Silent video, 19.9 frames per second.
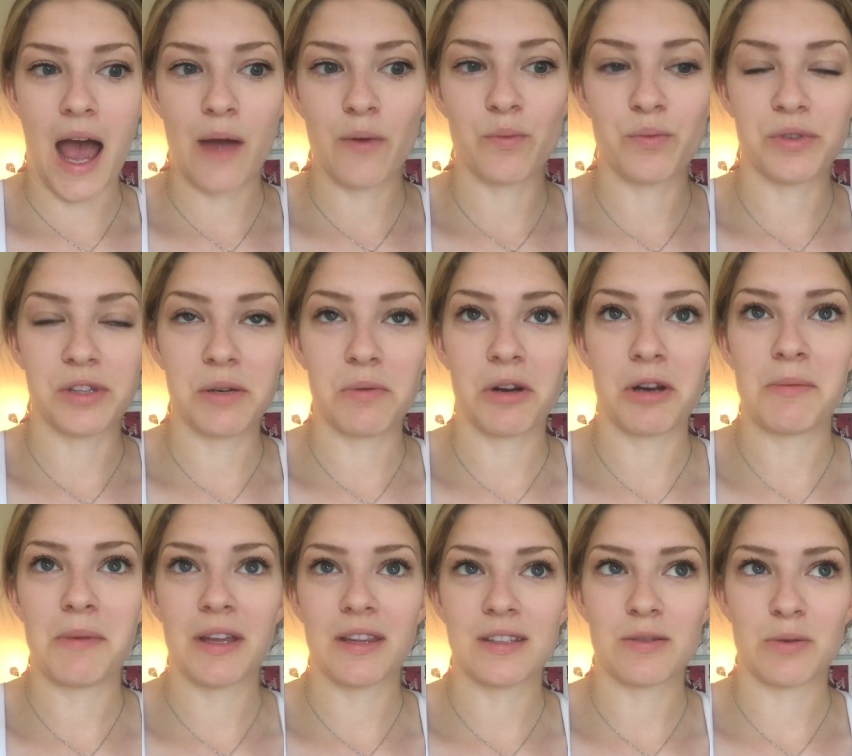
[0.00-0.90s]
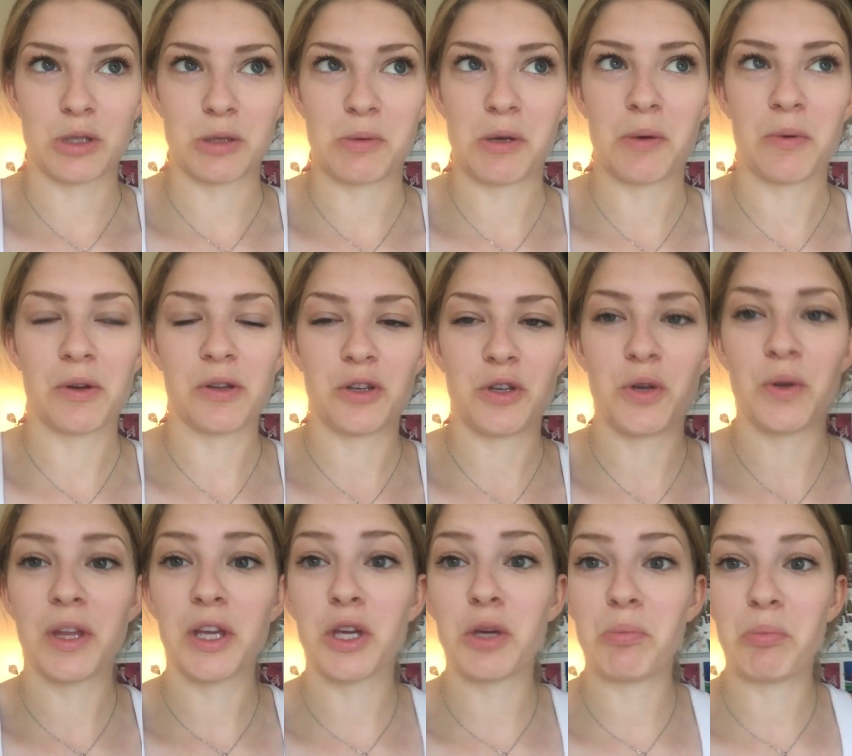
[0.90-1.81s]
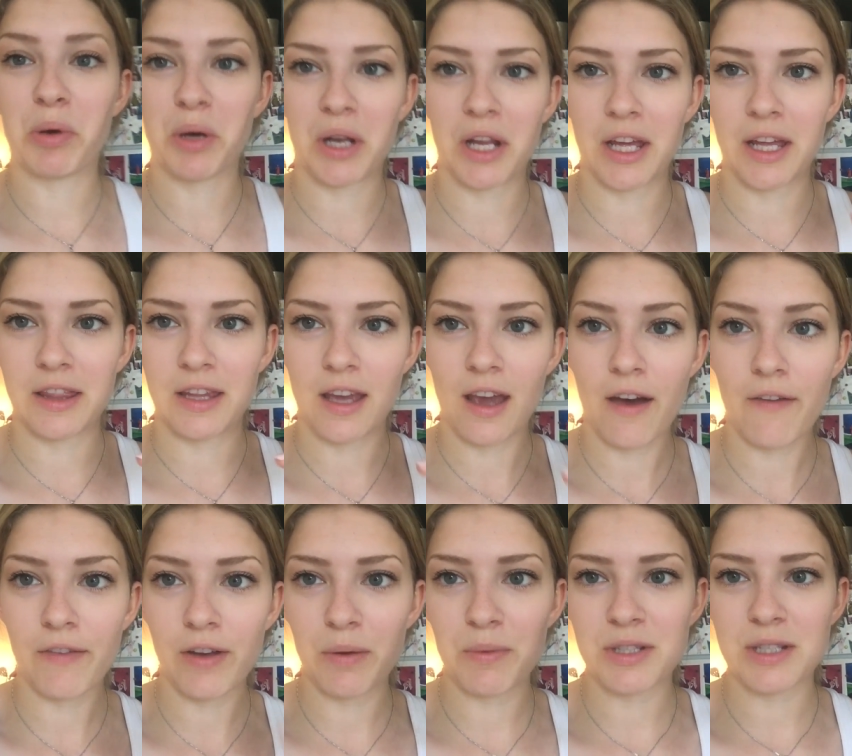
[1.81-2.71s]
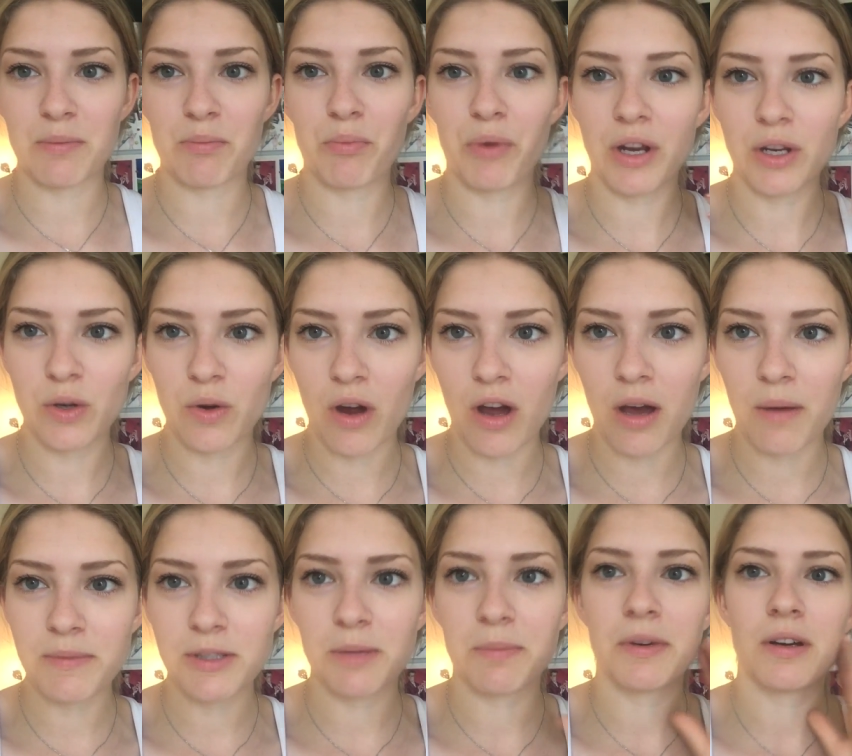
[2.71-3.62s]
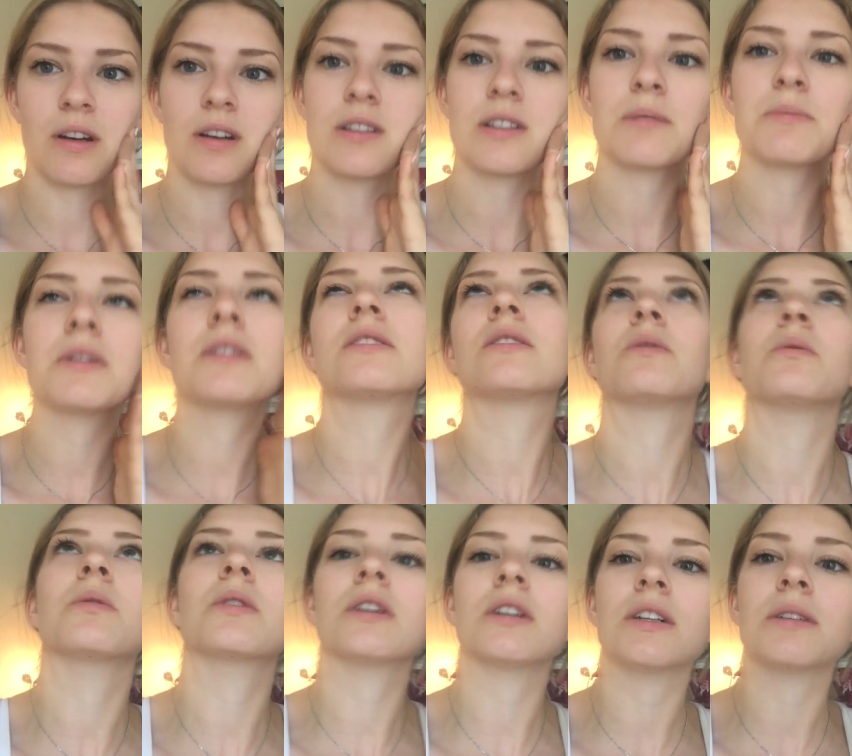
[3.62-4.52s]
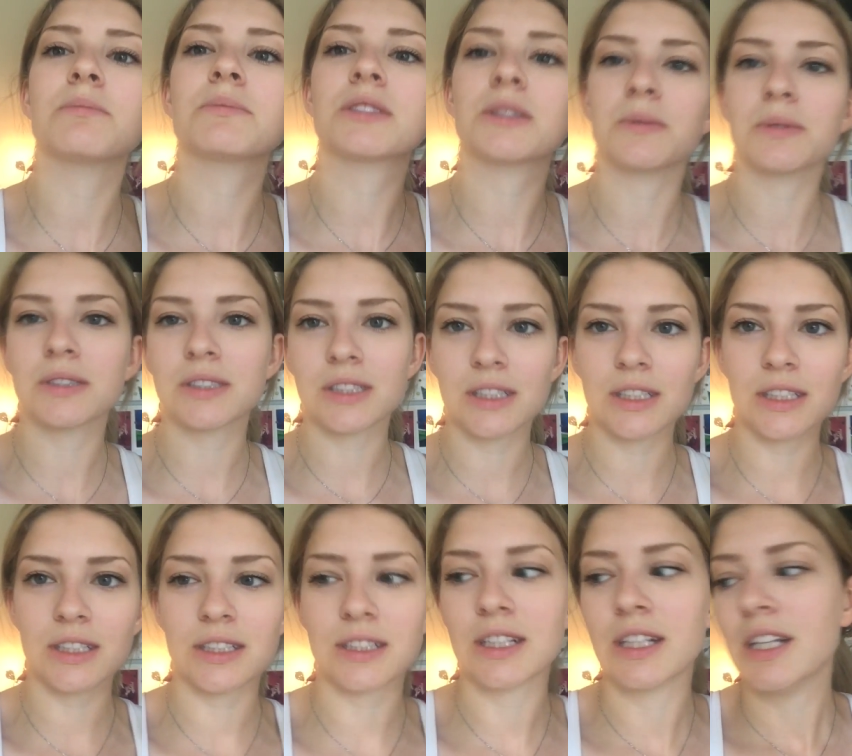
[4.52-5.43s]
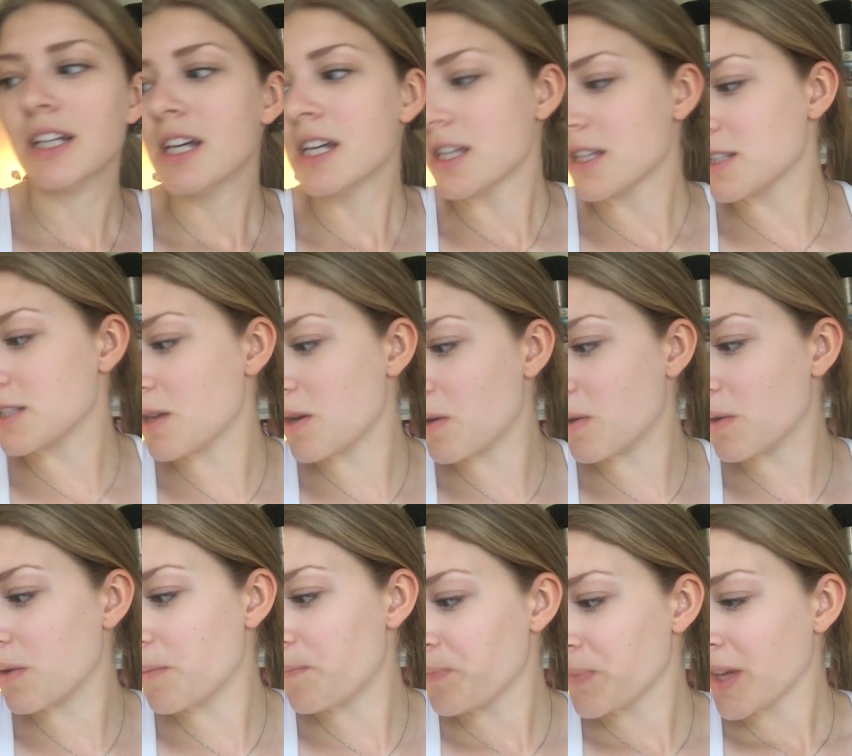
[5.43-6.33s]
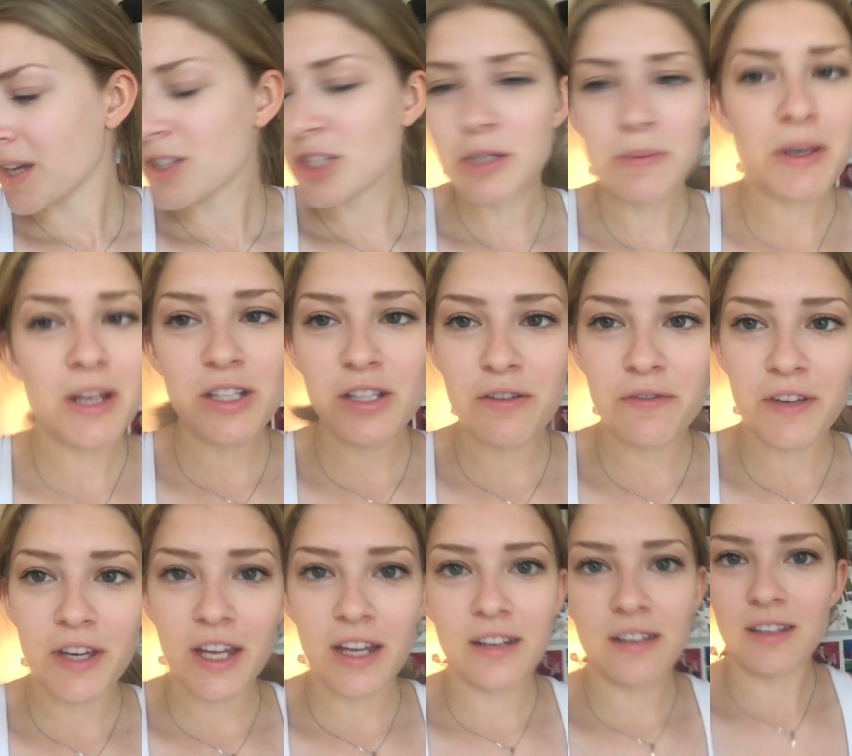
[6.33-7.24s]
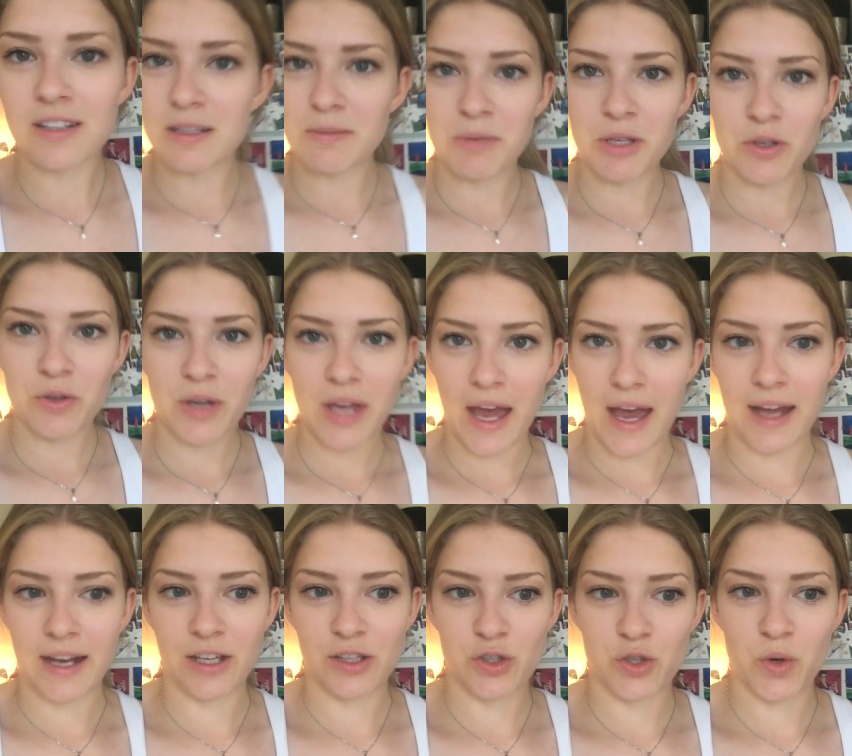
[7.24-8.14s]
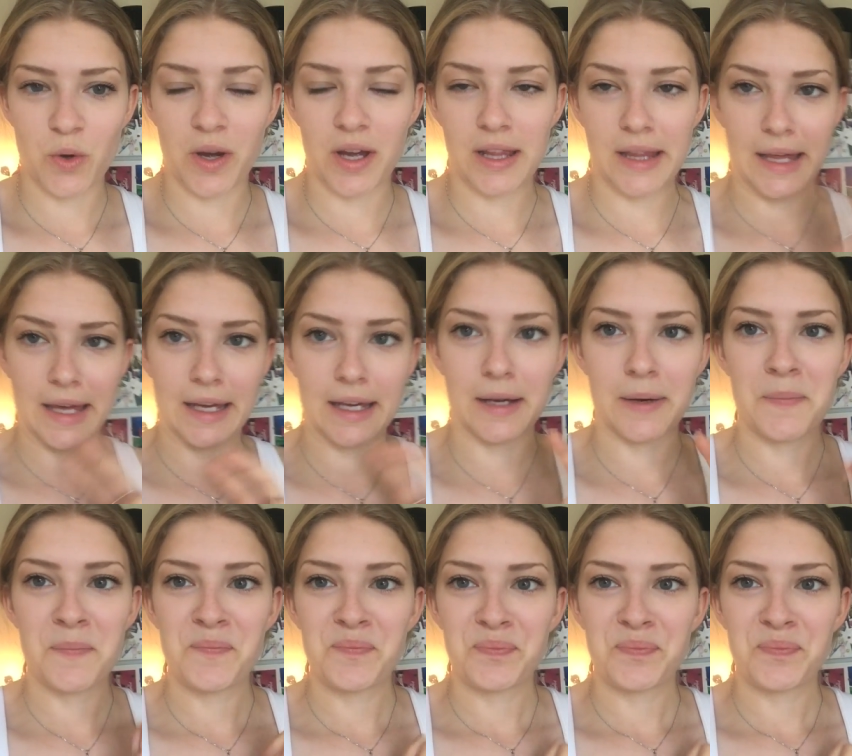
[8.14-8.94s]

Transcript: I really want to make this recipe where you know like you put it in the oven with some breadcrumbs oh my god it's gonna be so good I'm so excited so just because you're vegan doesn't mean you can't enjoy like